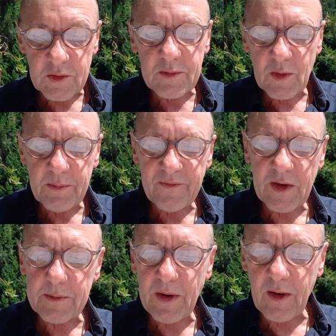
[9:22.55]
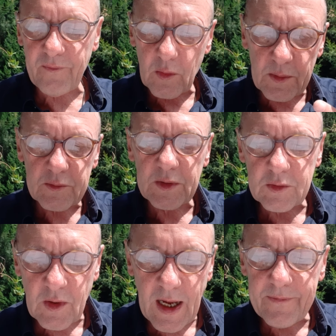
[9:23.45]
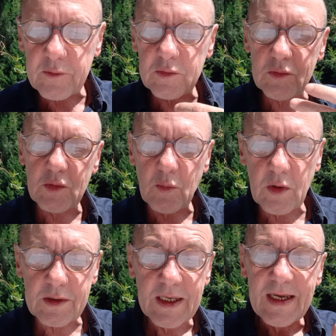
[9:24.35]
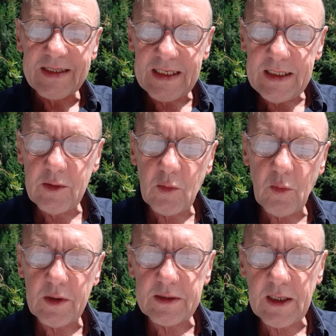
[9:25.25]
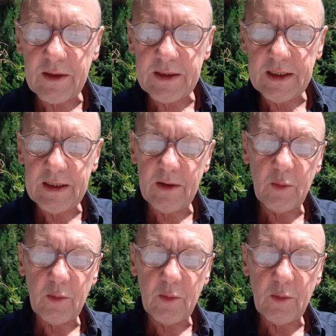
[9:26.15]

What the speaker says: So it will be very powerful, but we do have to do the work, the inner work down here.